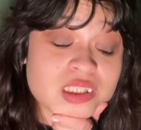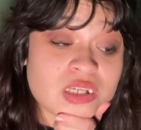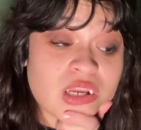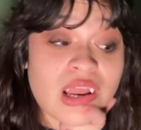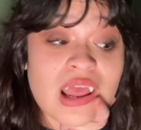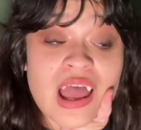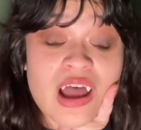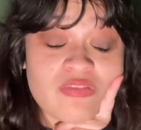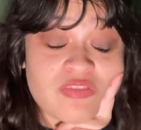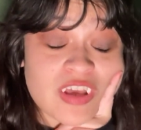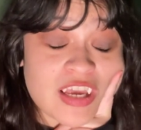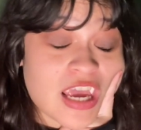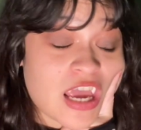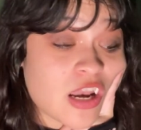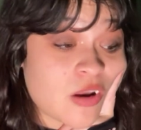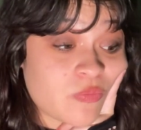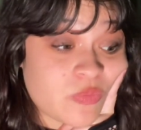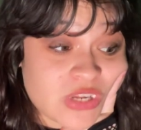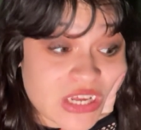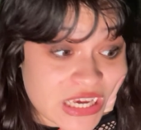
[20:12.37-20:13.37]
have like
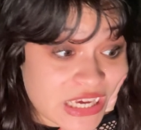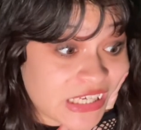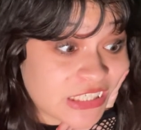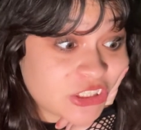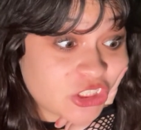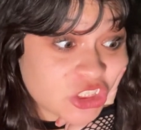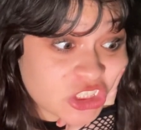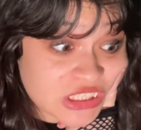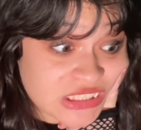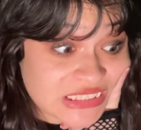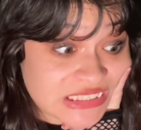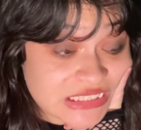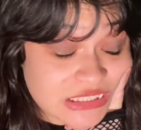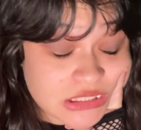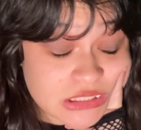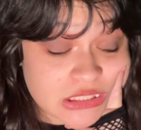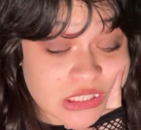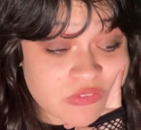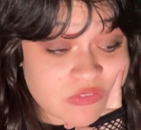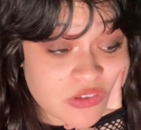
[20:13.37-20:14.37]
adaptations and
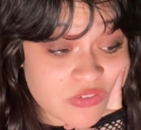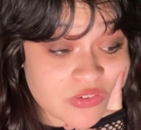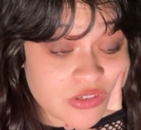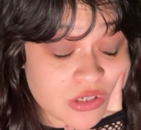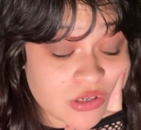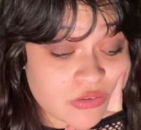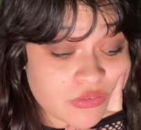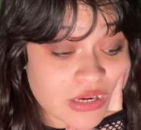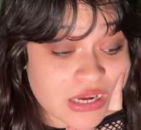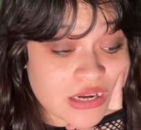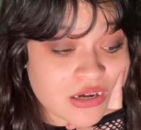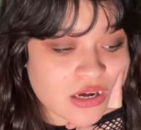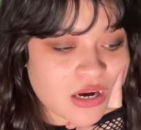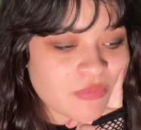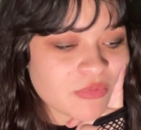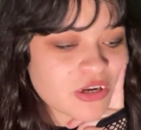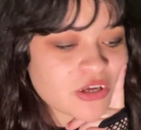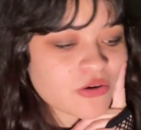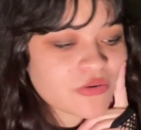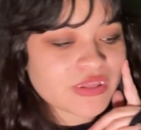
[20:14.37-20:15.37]
stuff if you're a writer. I'm
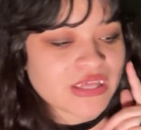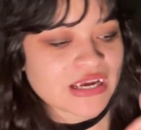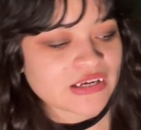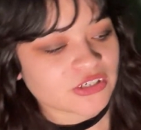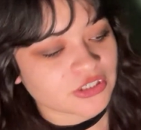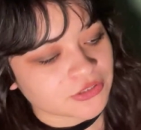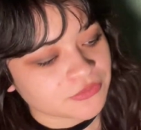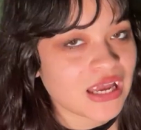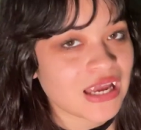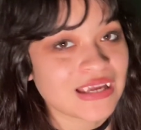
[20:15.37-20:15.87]
gonna go with actor.